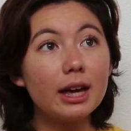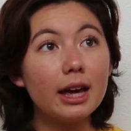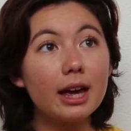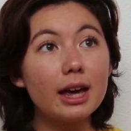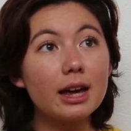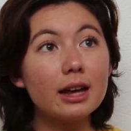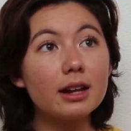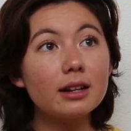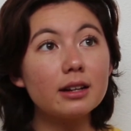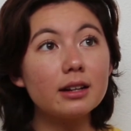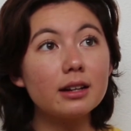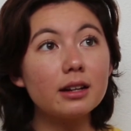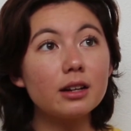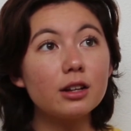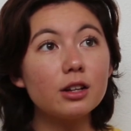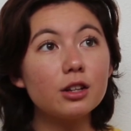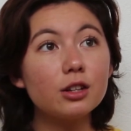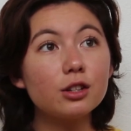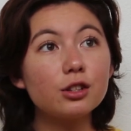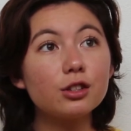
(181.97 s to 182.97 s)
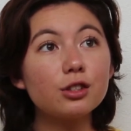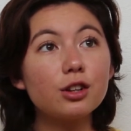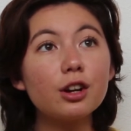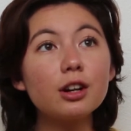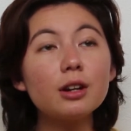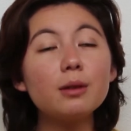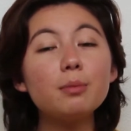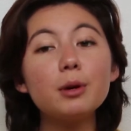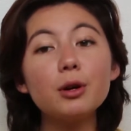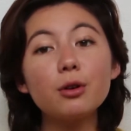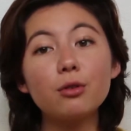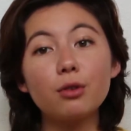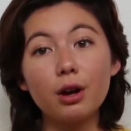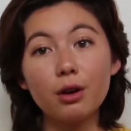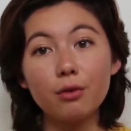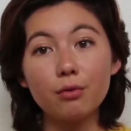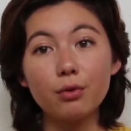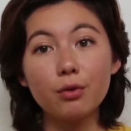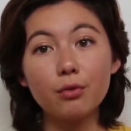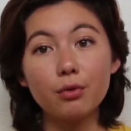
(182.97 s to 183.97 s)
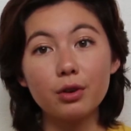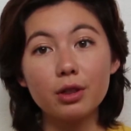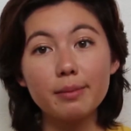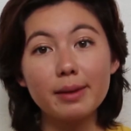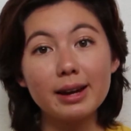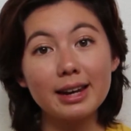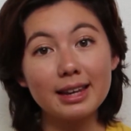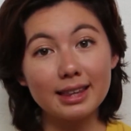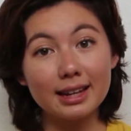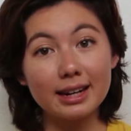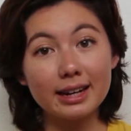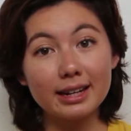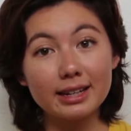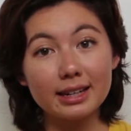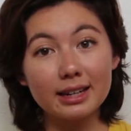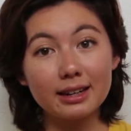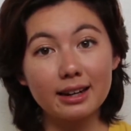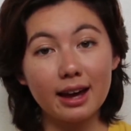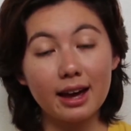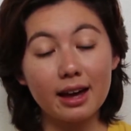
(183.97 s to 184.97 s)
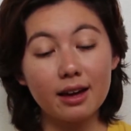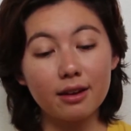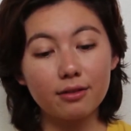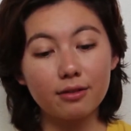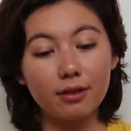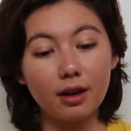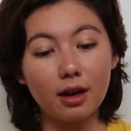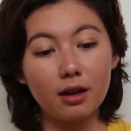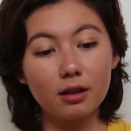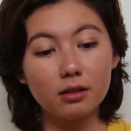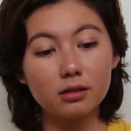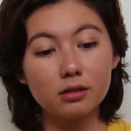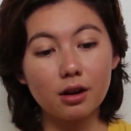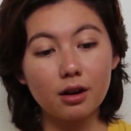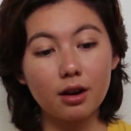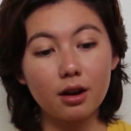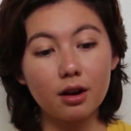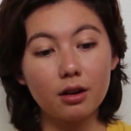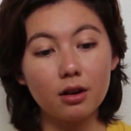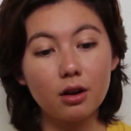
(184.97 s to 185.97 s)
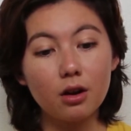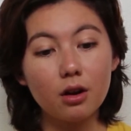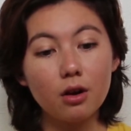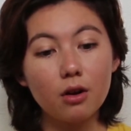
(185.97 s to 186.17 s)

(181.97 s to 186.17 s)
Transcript: and started being grateful for the money that I did have and started